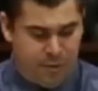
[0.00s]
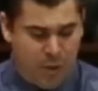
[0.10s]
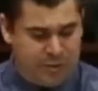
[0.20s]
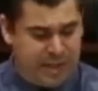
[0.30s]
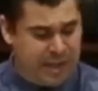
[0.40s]

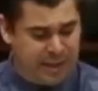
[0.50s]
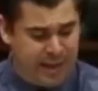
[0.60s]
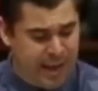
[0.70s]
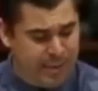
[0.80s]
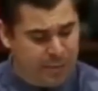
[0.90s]
Those that
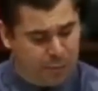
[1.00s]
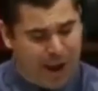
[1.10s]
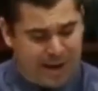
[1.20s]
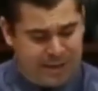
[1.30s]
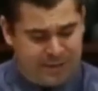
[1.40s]
claim that the
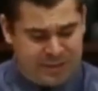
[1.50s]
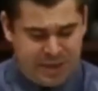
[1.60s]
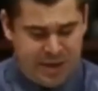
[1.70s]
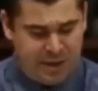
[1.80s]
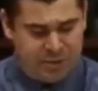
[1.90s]
practice of
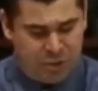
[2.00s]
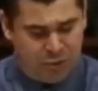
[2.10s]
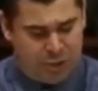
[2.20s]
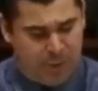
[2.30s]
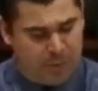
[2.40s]
sending
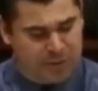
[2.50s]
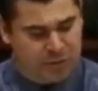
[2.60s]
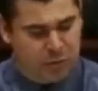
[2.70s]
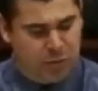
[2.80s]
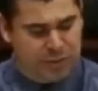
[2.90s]
children to public
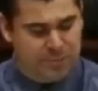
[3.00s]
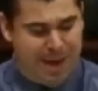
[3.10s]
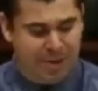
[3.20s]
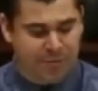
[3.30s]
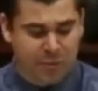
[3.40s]
schools is a
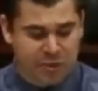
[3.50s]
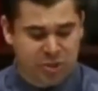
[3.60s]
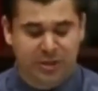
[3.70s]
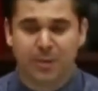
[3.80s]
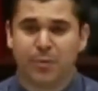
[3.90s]
matter of
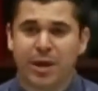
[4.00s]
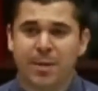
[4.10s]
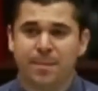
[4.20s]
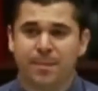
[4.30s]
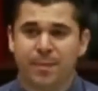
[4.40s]
Christian liberty